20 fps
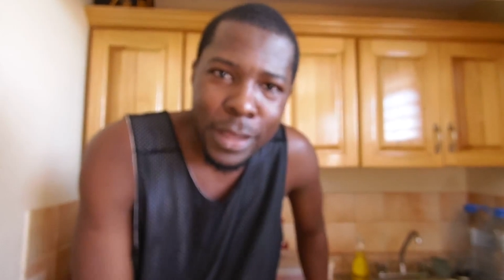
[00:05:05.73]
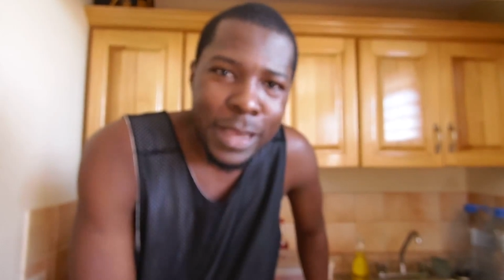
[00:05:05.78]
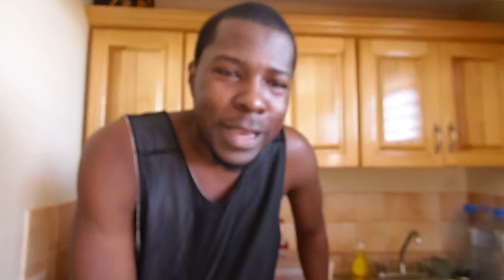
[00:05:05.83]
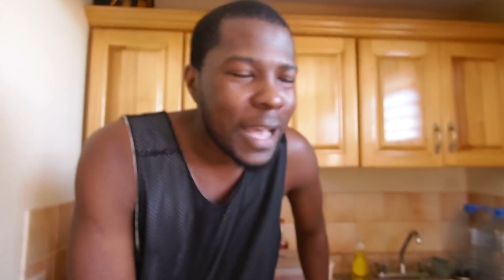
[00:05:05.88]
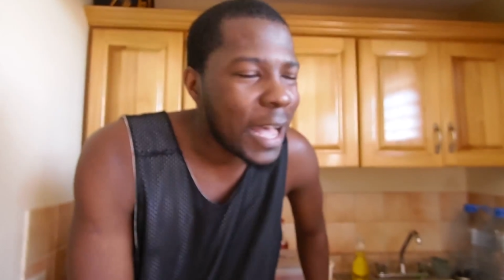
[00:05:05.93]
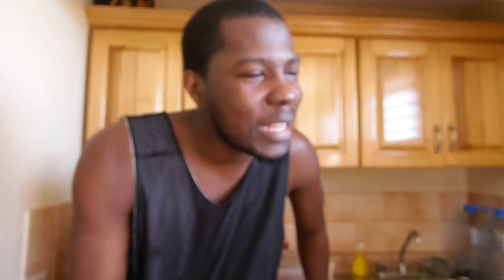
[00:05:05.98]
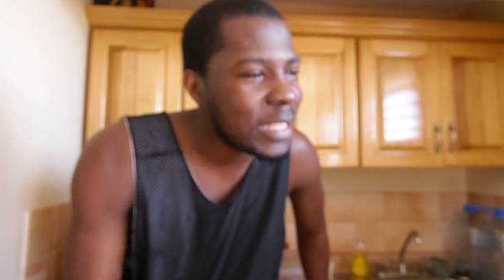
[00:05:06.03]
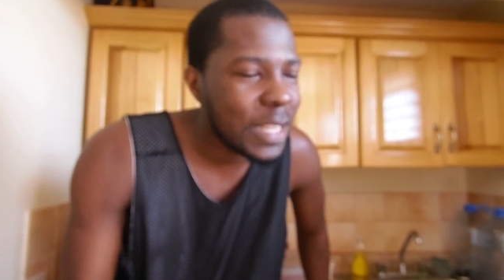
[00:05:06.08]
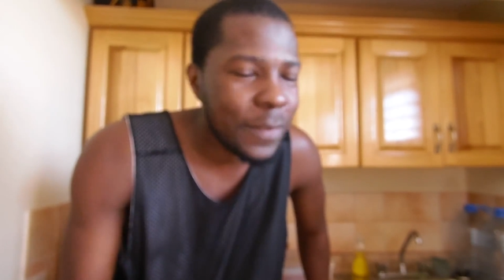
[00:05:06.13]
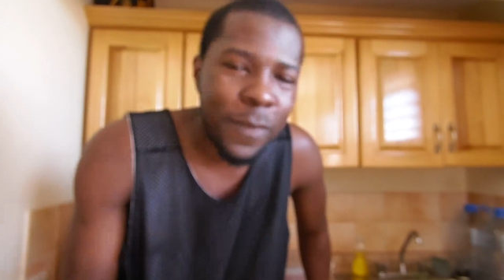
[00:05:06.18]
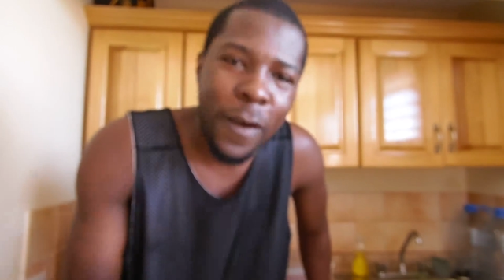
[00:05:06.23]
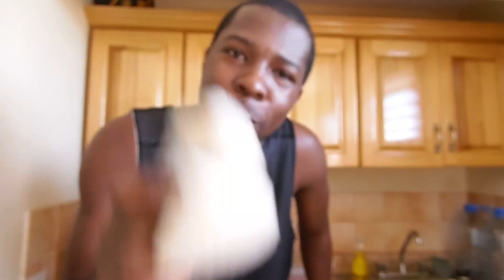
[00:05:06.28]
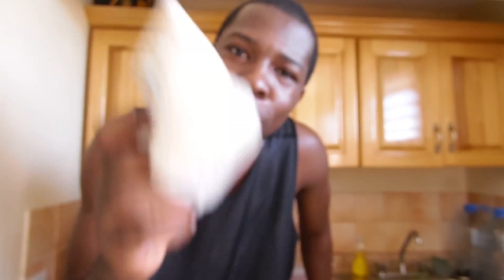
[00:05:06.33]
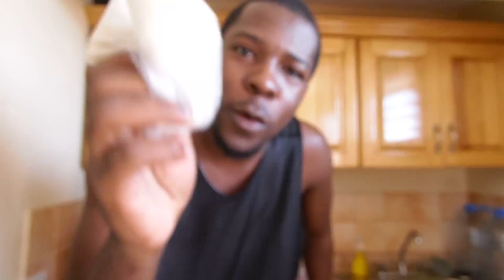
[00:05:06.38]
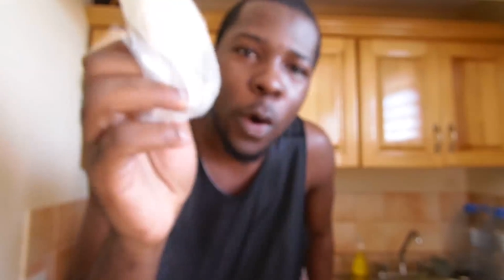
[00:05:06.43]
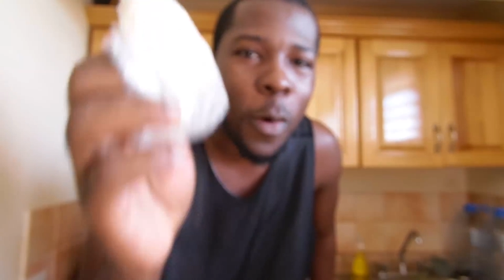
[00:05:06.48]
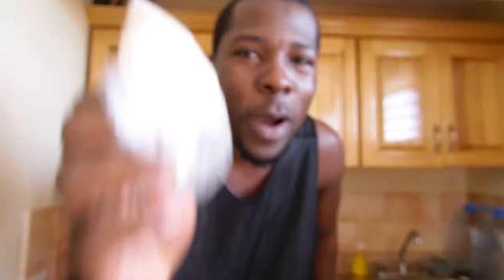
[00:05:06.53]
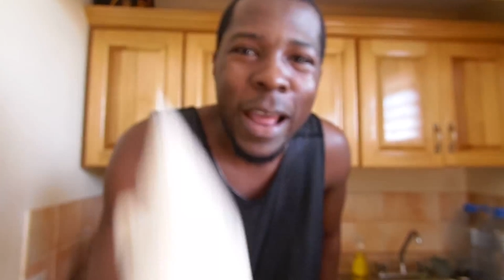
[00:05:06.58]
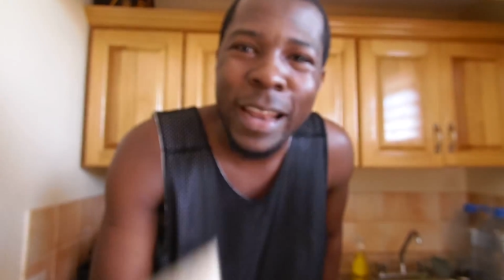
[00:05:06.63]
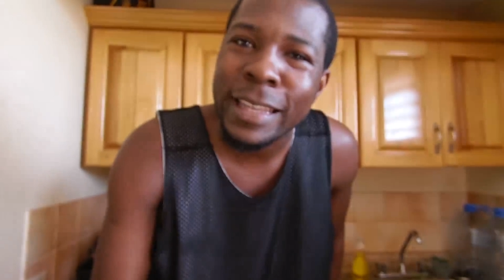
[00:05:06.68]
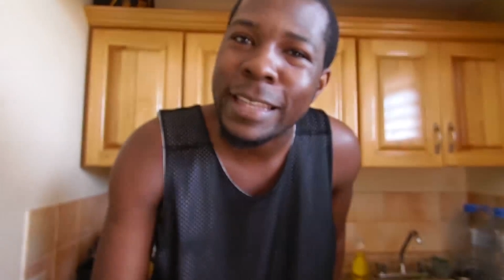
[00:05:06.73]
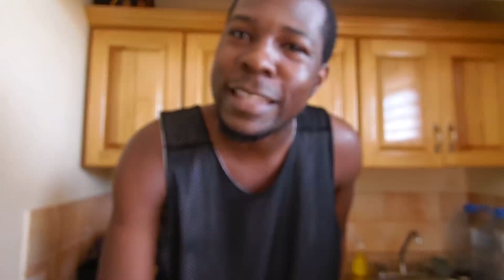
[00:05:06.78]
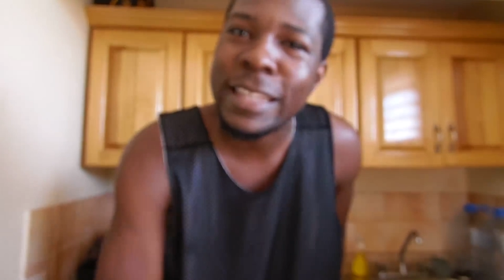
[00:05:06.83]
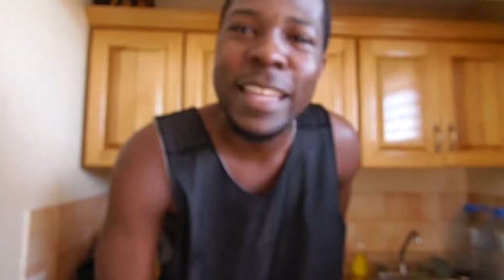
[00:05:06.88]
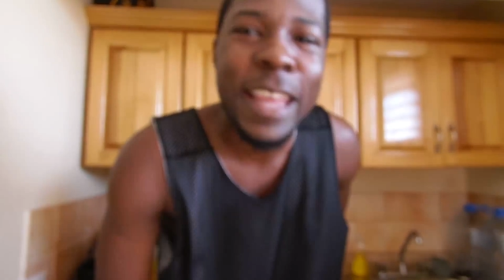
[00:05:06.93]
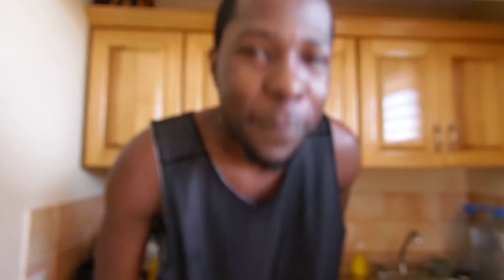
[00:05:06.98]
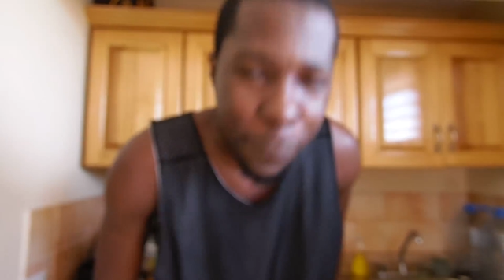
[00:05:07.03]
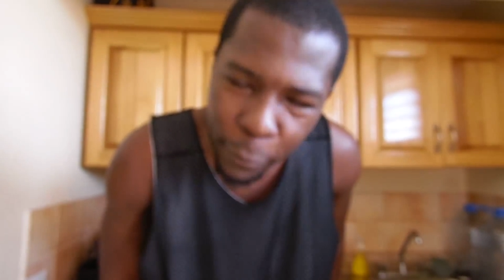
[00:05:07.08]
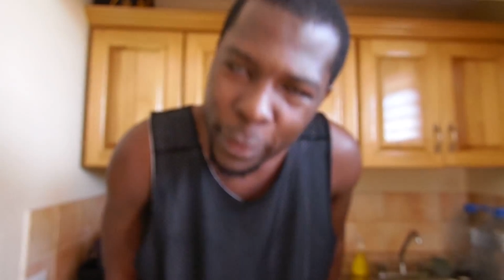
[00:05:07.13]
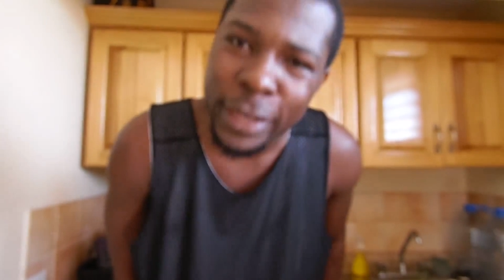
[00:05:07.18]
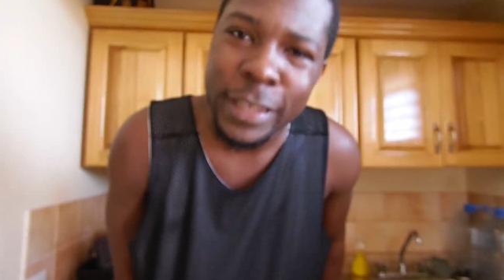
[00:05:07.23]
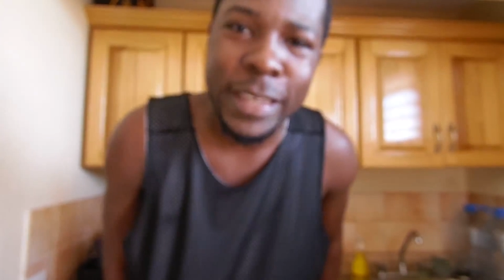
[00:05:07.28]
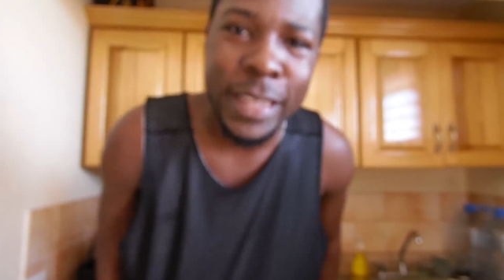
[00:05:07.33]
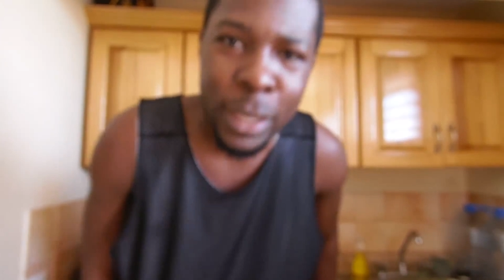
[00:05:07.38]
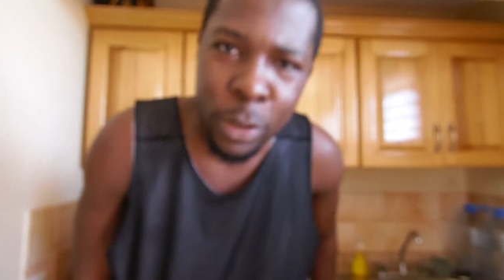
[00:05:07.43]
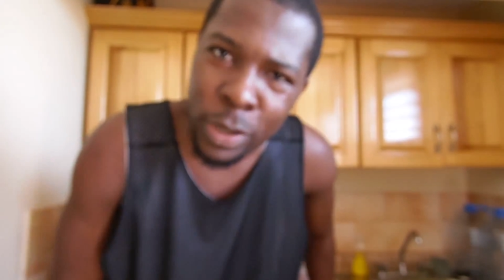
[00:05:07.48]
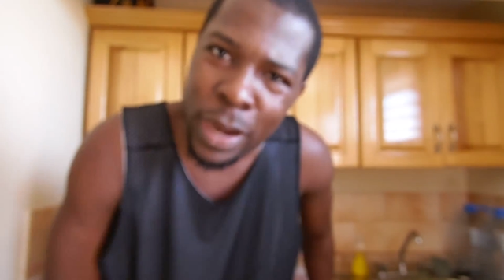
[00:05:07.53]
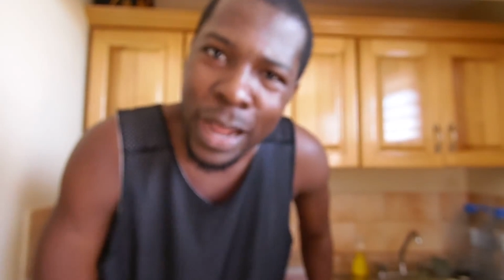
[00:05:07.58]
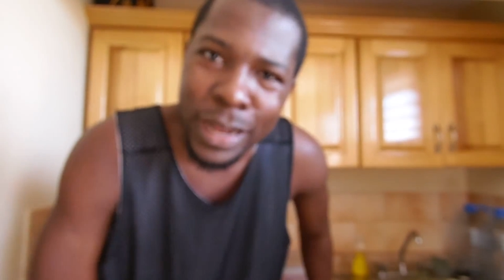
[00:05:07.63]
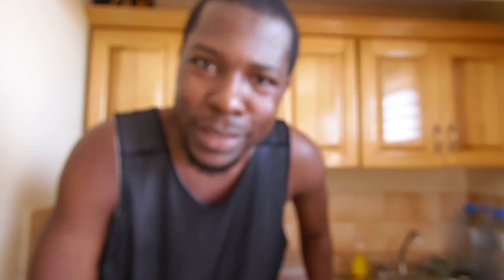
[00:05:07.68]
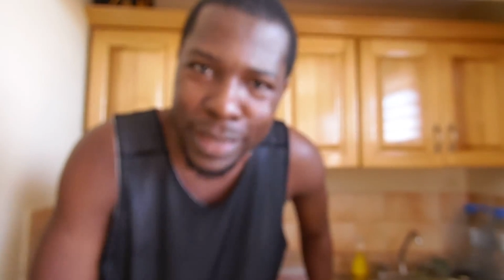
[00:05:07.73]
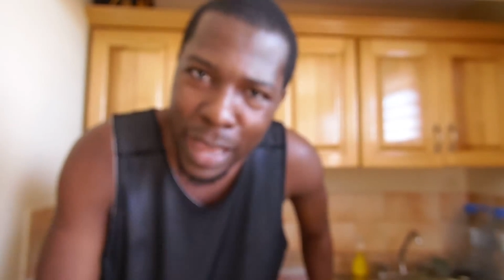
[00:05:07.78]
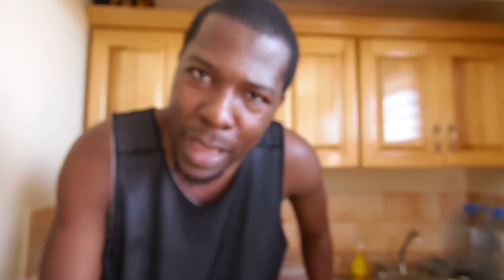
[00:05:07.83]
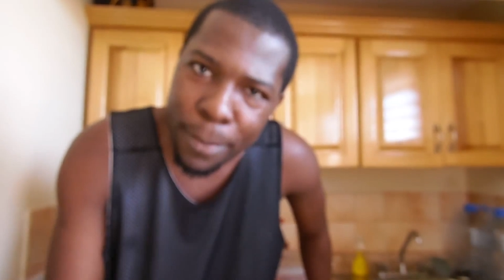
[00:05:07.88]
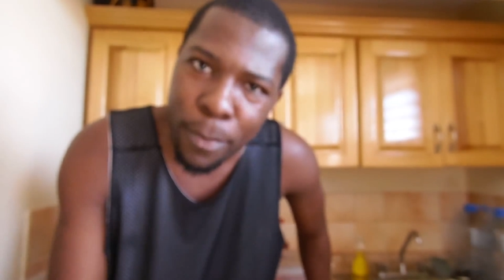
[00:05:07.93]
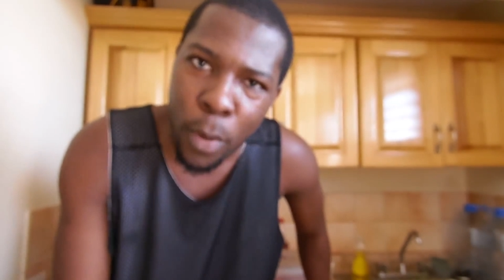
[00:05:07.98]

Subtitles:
Cause if a flour different thing on not talk